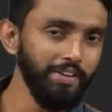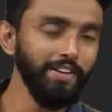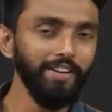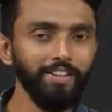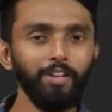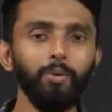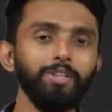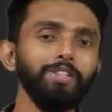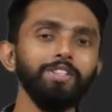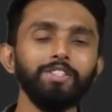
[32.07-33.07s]
really? The
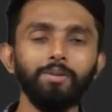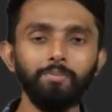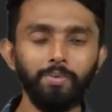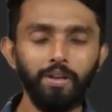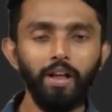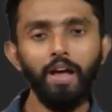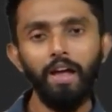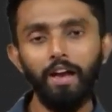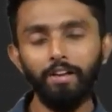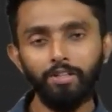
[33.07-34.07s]
question is simple.
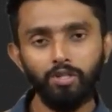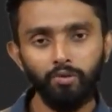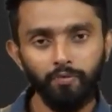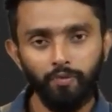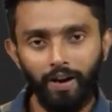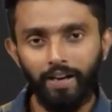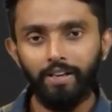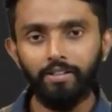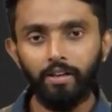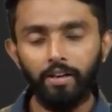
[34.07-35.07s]
It is to
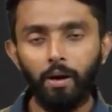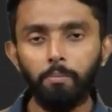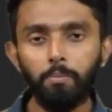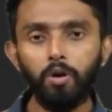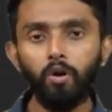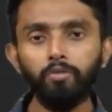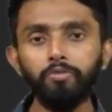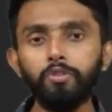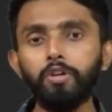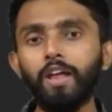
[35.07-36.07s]
find the number of
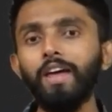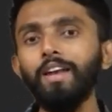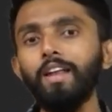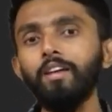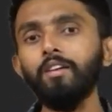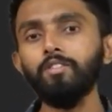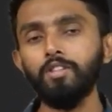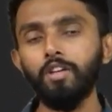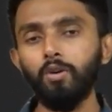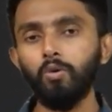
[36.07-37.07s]
trailing
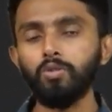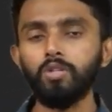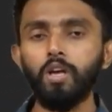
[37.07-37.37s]
zeros